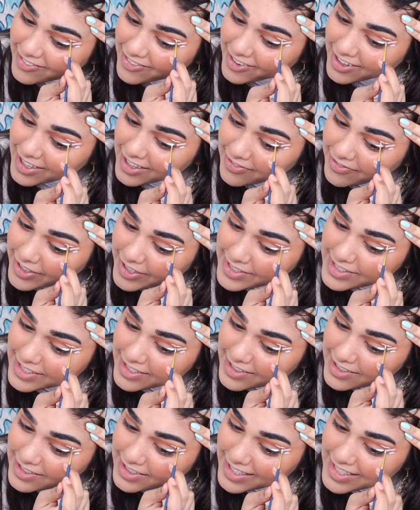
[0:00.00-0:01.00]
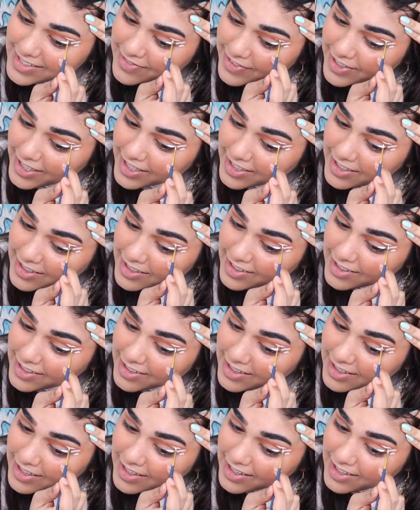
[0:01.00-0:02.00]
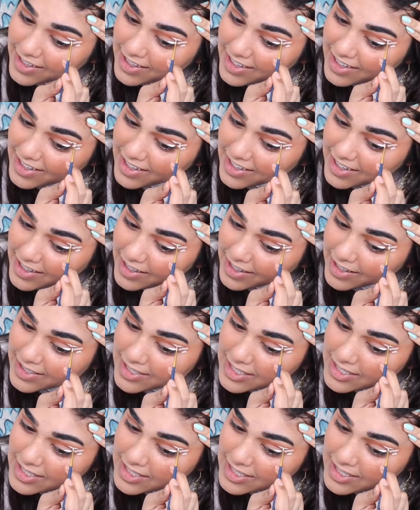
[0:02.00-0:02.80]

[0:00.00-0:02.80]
we're gonna fix it. It's fine. It's